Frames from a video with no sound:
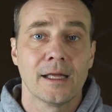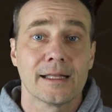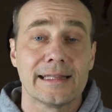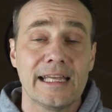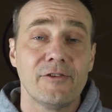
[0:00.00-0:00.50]

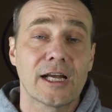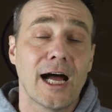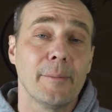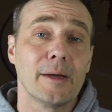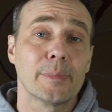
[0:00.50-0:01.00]
Leave a
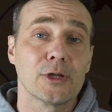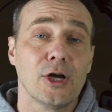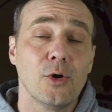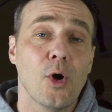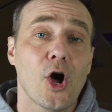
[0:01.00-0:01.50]
comment
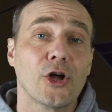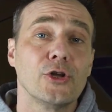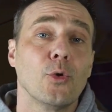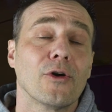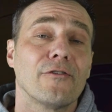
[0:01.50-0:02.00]
below
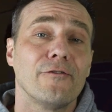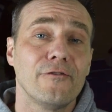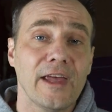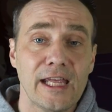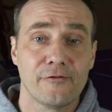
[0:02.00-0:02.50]
on your
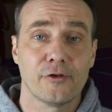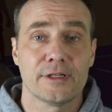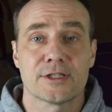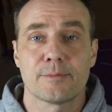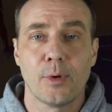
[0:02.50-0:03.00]

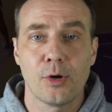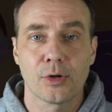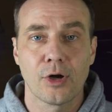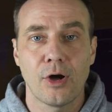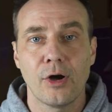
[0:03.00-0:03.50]
favorite
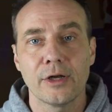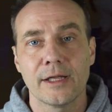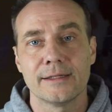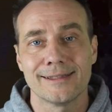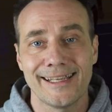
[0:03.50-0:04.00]
small guard
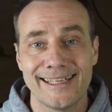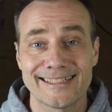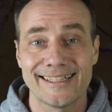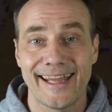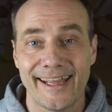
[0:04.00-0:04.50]
in the league
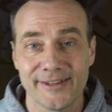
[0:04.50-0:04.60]
today.